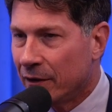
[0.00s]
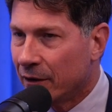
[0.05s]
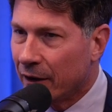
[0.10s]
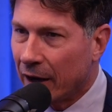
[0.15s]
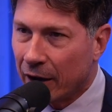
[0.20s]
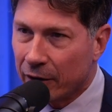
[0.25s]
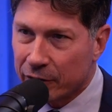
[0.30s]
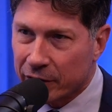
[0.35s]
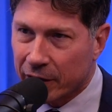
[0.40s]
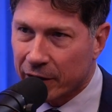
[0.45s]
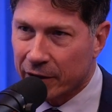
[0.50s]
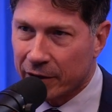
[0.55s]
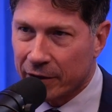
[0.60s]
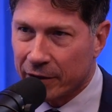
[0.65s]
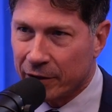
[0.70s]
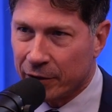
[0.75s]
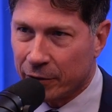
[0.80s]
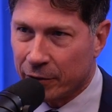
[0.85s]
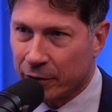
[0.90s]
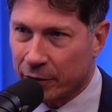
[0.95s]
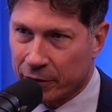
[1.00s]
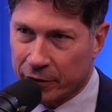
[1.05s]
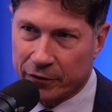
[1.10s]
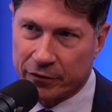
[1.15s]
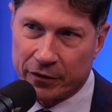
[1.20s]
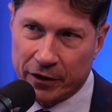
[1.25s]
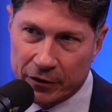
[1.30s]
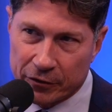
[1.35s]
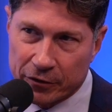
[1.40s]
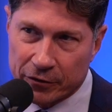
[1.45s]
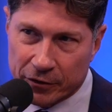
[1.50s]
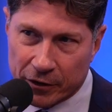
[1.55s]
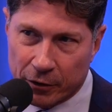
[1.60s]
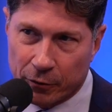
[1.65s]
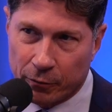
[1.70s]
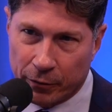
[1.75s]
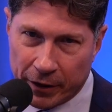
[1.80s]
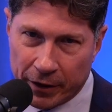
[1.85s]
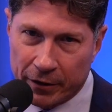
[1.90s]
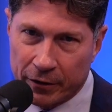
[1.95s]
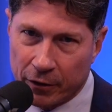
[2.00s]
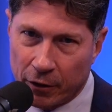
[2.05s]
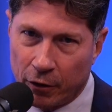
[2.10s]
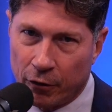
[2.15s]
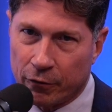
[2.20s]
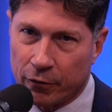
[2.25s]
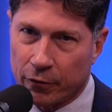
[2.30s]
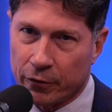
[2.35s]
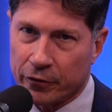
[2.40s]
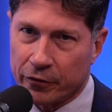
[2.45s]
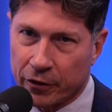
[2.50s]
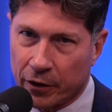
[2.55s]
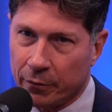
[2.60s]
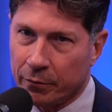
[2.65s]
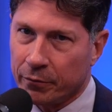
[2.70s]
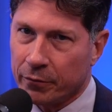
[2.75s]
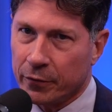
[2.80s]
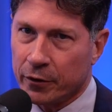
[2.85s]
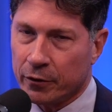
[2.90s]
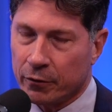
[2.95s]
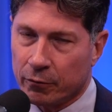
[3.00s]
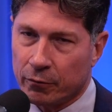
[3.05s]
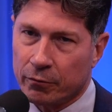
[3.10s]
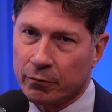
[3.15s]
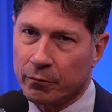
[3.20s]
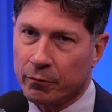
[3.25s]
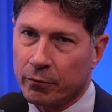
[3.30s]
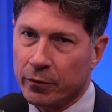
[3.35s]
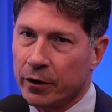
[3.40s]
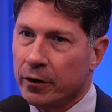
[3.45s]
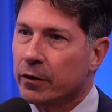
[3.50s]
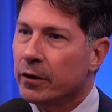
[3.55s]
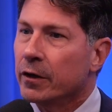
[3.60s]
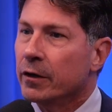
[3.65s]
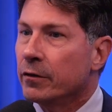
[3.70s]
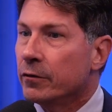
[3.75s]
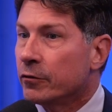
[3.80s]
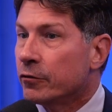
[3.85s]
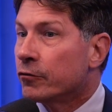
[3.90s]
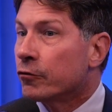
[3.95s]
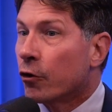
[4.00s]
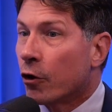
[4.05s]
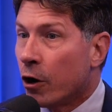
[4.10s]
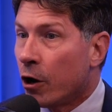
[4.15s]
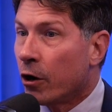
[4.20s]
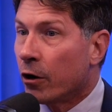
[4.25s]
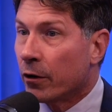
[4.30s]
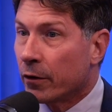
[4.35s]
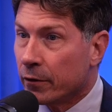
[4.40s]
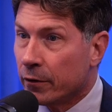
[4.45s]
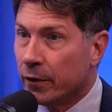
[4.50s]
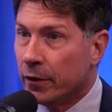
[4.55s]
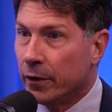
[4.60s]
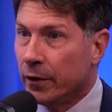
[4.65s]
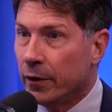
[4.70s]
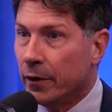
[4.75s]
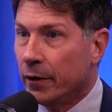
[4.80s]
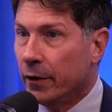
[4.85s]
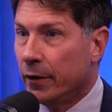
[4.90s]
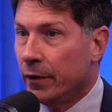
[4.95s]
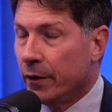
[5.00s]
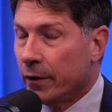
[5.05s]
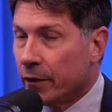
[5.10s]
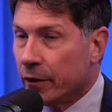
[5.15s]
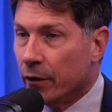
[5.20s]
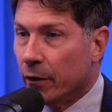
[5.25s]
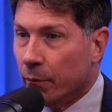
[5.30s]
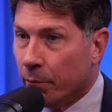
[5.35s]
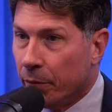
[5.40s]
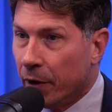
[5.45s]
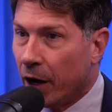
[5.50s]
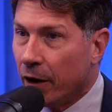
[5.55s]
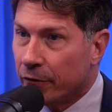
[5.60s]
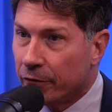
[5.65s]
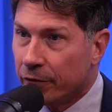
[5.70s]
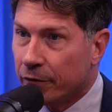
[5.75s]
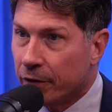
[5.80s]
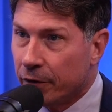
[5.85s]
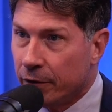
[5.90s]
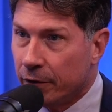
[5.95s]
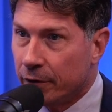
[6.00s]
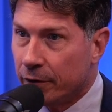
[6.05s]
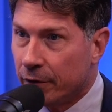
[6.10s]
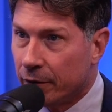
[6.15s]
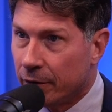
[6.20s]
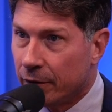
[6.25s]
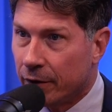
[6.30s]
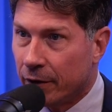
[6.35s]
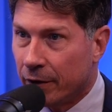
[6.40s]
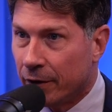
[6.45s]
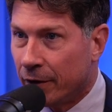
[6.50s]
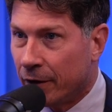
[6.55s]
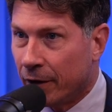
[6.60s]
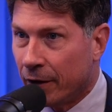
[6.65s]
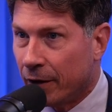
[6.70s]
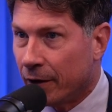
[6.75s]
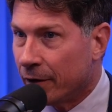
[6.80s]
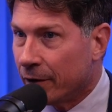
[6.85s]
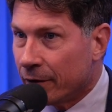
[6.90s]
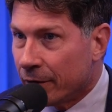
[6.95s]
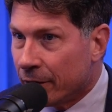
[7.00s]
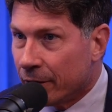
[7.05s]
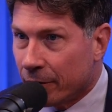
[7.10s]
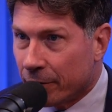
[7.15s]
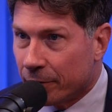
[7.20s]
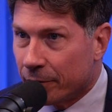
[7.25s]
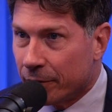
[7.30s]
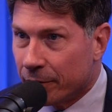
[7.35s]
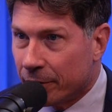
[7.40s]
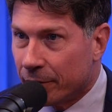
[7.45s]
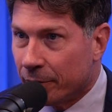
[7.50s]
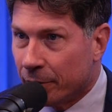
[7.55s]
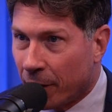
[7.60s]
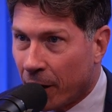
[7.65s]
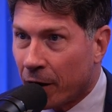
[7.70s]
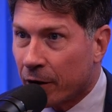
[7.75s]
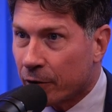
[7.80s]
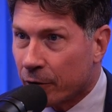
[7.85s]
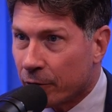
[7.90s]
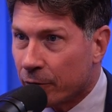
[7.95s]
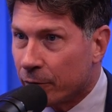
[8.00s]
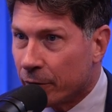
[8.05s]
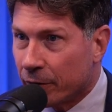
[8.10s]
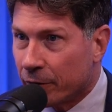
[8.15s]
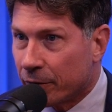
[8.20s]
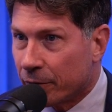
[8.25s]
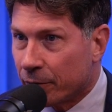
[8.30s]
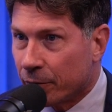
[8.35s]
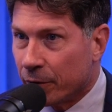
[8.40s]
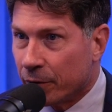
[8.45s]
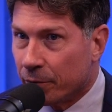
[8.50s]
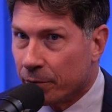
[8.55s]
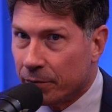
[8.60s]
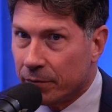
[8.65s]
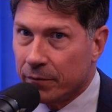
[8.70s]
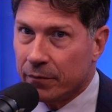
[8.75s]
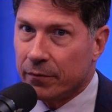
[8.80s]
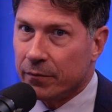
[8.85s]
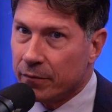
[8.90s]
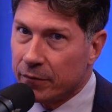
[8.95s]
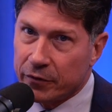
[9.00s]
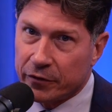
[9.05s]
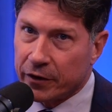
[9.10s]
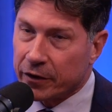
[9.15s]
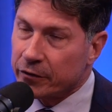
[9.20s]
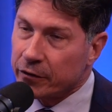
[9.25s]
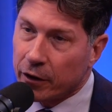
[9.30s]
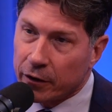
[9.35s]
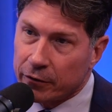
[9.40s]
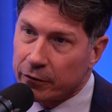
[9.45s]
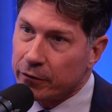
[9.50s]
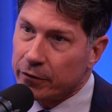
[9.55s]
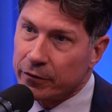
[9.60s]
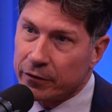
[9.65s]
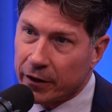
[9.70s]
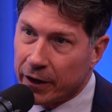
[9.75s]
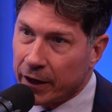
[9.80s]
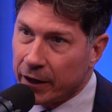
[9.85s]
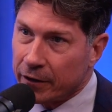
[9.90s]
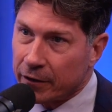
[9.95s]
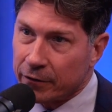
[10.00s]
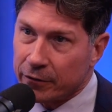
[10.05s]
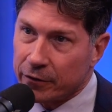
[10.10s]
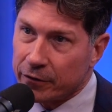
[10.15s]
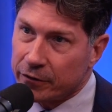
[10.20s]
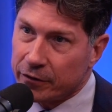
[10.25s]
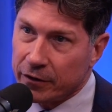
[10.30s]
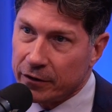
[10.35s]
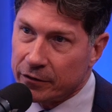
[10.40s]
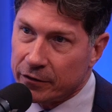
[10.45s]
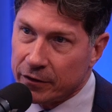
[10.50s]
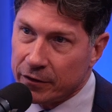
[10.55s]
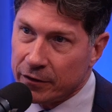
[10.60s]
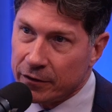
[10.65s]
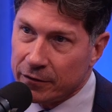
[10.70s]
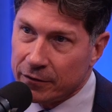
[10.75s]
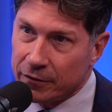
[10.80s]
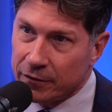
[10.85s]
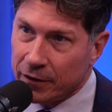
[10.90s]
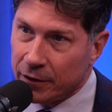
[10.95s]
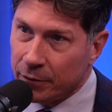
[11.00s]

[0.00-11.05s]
How's that going to, are the stitches going to win over some, really strong, buff, model with 600 to 800cc